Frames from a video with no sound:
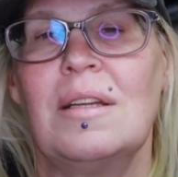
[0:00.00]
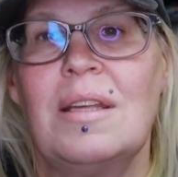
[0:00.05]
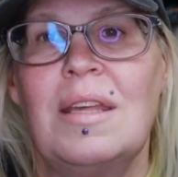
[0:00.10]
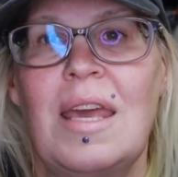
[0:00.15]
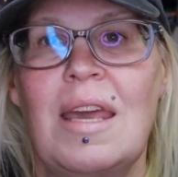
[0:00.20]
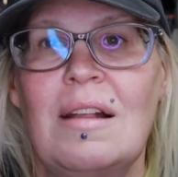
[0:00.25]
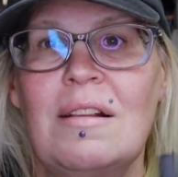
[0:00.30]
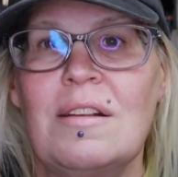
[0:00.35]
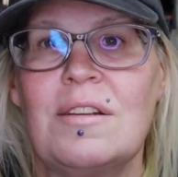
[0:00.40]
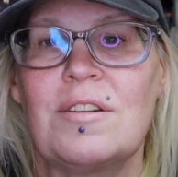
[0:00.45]

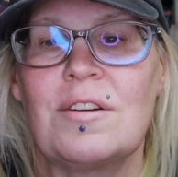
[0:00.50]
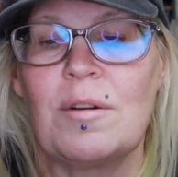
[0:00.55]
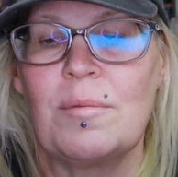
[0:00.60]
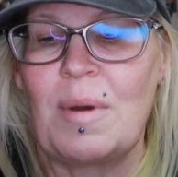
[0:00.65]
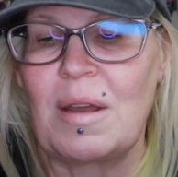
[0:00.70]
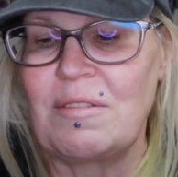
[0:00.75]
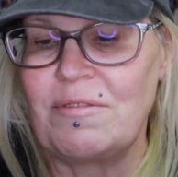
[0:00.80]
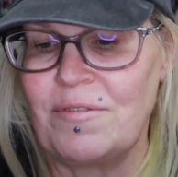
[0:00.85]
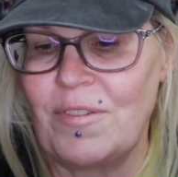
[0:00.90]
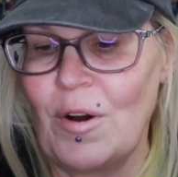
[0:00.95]
calendar in
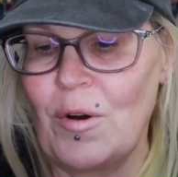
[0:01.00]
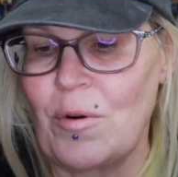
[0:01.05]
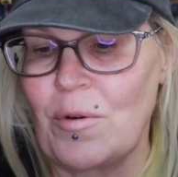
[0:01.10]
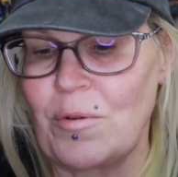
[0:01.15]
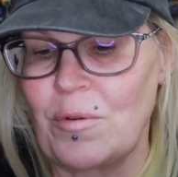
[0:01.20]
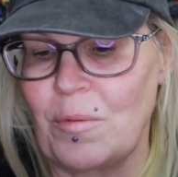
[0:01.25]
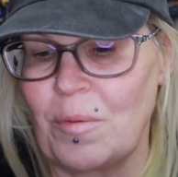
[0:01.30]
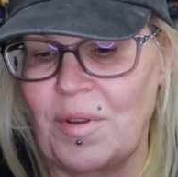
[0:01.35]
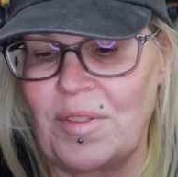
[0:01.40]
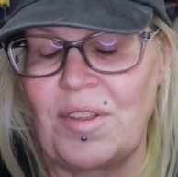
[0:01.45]
my
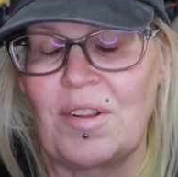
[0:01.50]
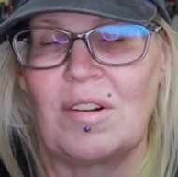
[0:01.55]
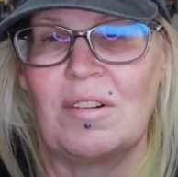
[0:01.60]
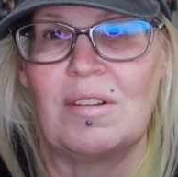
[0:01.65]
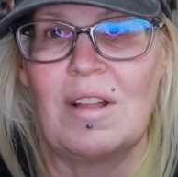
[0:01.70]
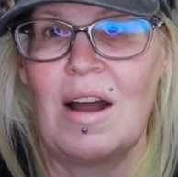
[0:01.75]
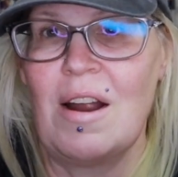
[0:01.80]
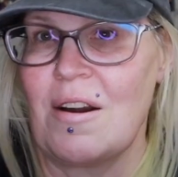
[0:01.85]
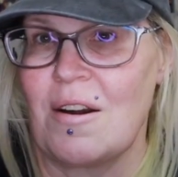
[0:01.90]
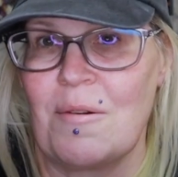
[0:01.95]
phone with an
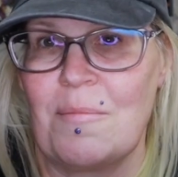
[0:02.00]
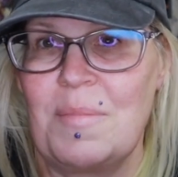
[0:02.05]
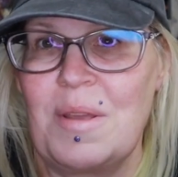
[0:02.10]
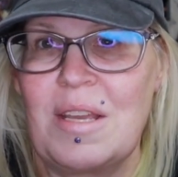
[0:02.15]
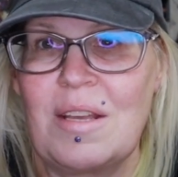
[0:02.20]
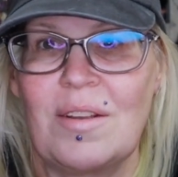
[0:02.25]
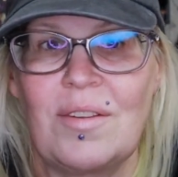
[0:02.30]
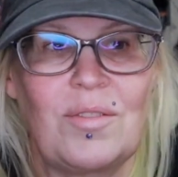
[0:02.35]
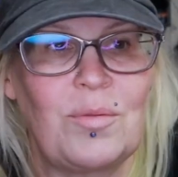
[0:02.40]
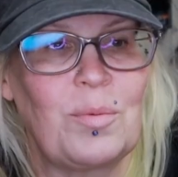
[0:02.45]
alarm
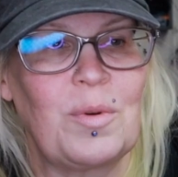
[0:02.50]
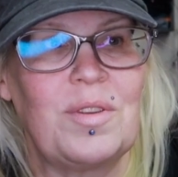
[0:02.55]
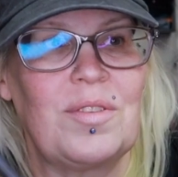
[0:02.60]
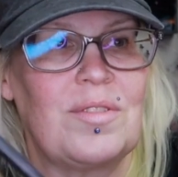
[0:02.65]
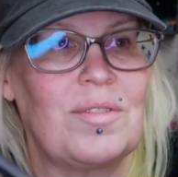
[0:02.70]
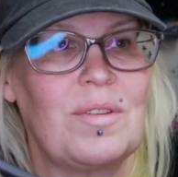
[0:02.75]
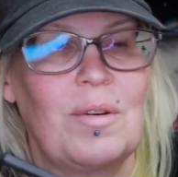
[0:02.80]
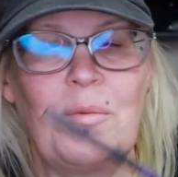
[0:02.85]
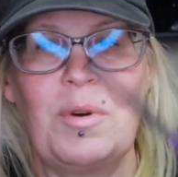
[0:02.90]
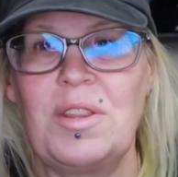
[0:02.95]
because
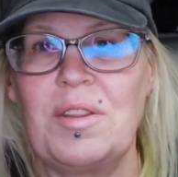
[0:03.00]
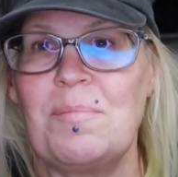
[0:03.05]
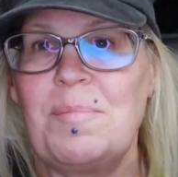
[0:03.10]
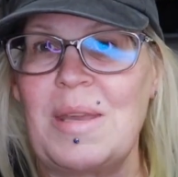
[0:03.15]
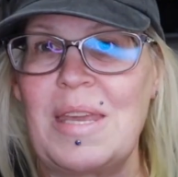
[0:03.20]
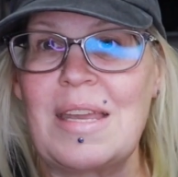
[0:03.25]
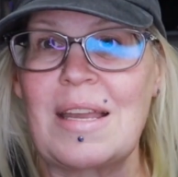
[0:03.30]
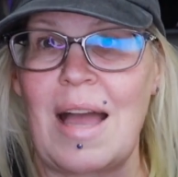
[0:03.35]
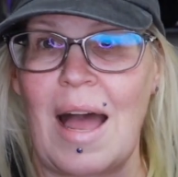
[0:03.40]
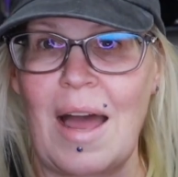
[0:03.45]
with with it
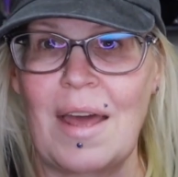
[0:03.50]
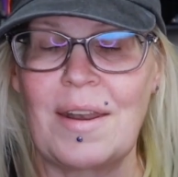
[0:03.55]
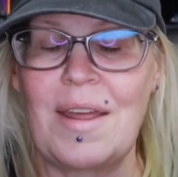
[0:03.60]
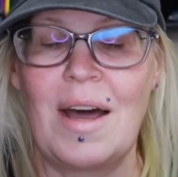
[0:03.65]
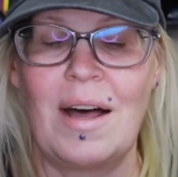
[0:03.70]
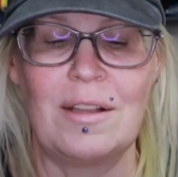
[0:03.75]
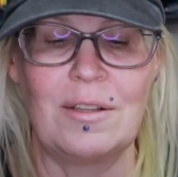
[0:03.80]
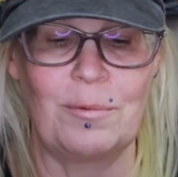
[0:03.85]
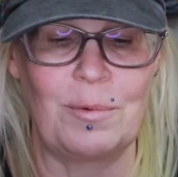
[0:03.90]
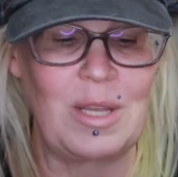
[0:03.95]
being on
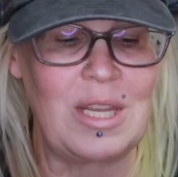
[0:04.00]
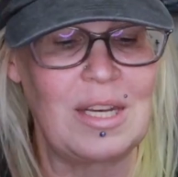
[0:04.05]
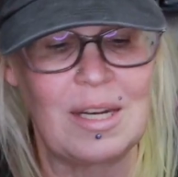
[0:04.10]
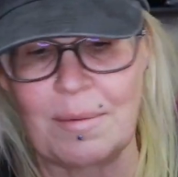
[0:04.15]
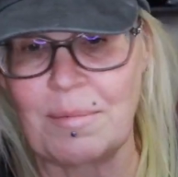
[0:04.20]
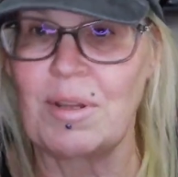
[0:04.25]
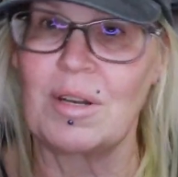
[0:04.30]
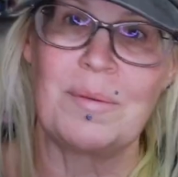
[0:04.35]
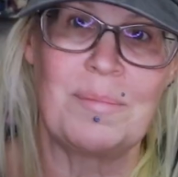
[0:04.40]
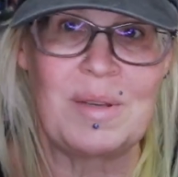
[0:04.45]
Halloween,
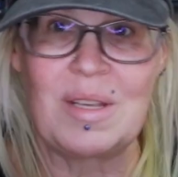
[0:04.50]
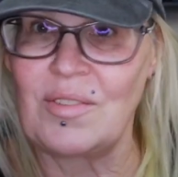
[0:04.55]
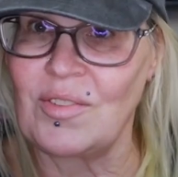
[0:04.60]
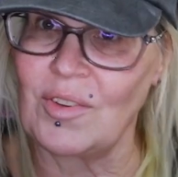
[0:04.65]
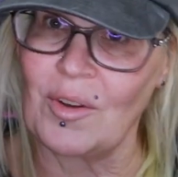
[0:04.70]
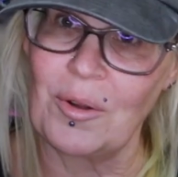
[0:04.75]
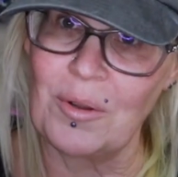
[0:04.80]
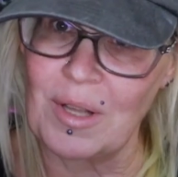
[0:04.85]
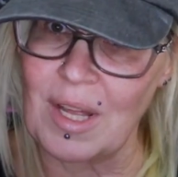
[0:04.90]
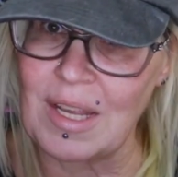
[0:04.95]
I'm going to be
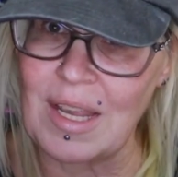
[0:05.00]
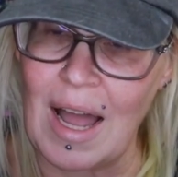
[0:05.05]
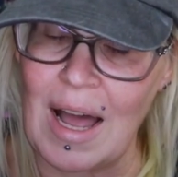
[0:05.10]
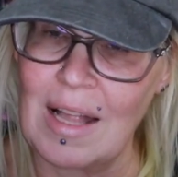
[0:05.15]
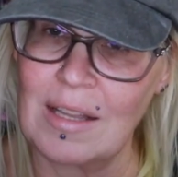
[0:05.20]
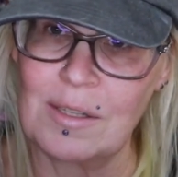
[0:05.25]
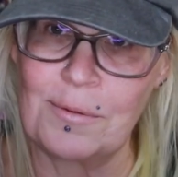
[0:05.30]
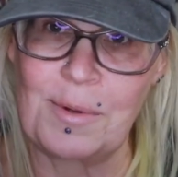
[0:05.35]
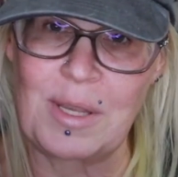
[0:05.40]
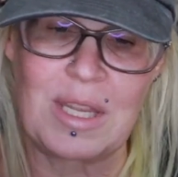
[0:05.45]
so like
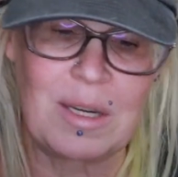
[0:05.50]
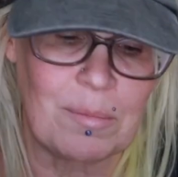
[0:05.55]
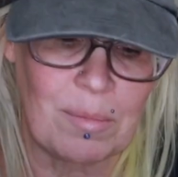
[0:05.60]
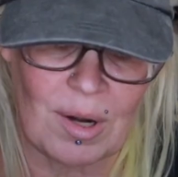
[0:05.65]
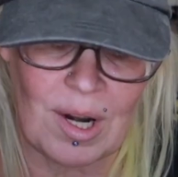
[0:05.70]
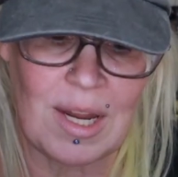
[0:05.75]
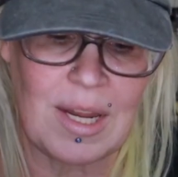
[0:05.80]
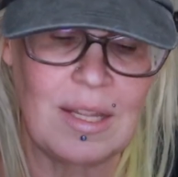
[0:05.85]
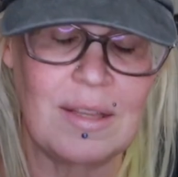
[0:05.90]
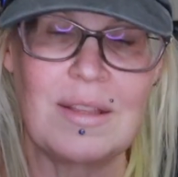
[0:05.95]
Halloween
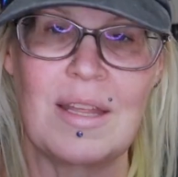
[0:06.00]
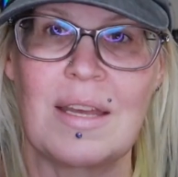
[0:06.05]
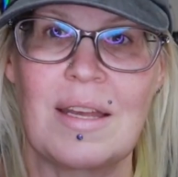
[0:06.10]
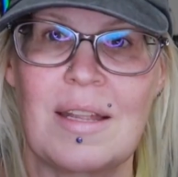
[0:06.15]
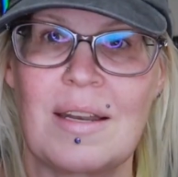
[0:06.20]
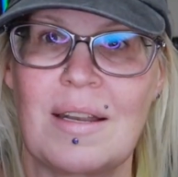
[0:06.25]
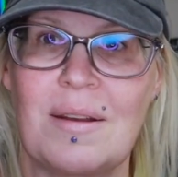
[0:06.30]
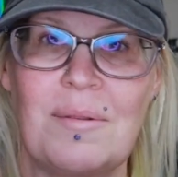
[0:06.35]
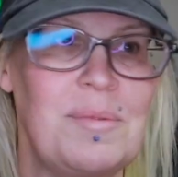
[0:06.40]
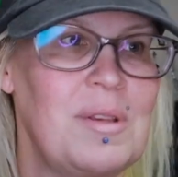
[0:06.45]
brain
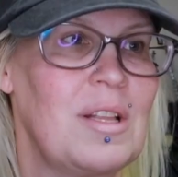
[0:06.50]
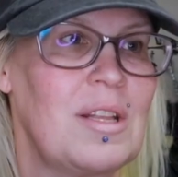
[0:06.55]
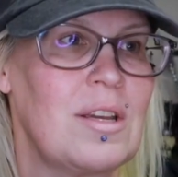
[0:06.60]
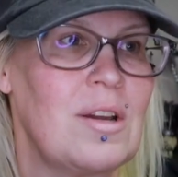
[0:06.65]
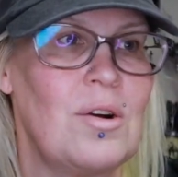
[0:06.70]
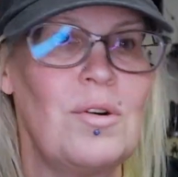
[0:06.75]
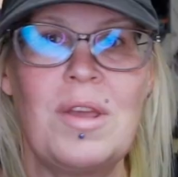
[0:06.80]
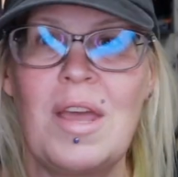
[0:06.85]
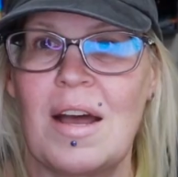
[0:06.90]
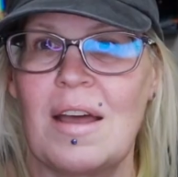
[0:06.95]
that I'll be like,
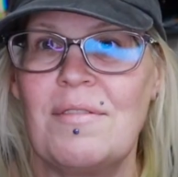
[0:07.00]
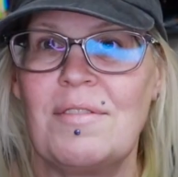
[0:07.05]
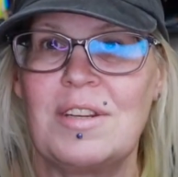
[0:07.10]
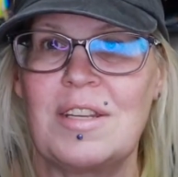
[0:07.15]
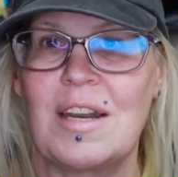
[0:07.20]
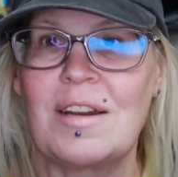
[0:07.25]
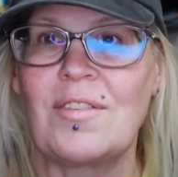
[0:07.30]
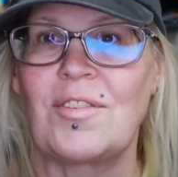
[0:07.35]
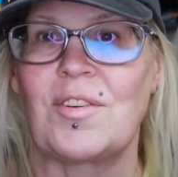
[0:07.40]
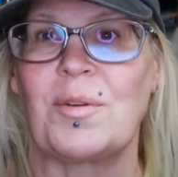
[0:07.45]
"Oh yeah, I have a
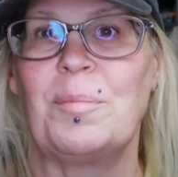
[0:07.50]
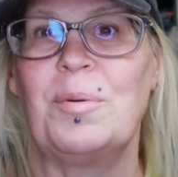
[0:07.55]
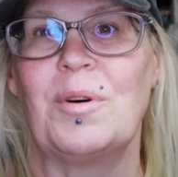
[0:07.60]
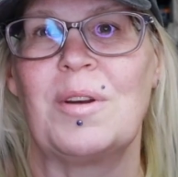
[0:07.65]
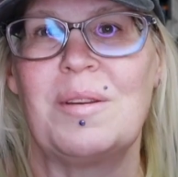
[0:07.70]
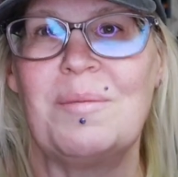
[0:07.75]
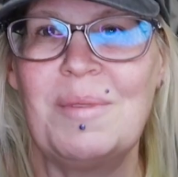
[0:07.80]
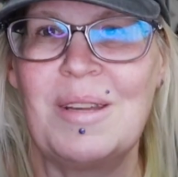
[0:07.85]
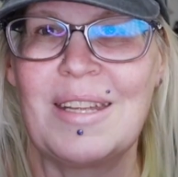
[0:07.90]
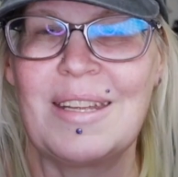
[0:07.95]
dentist
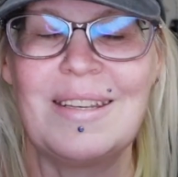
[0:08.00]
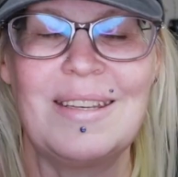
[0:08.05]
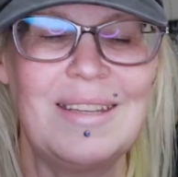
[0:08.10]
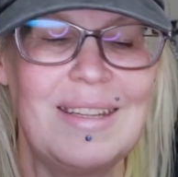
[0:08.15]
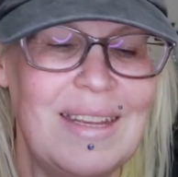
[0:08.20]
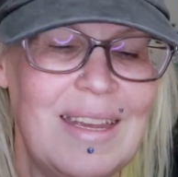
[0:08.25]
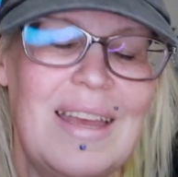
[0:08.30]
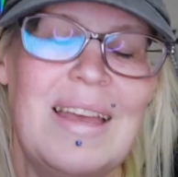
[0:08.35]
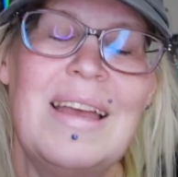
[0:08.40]
appointment."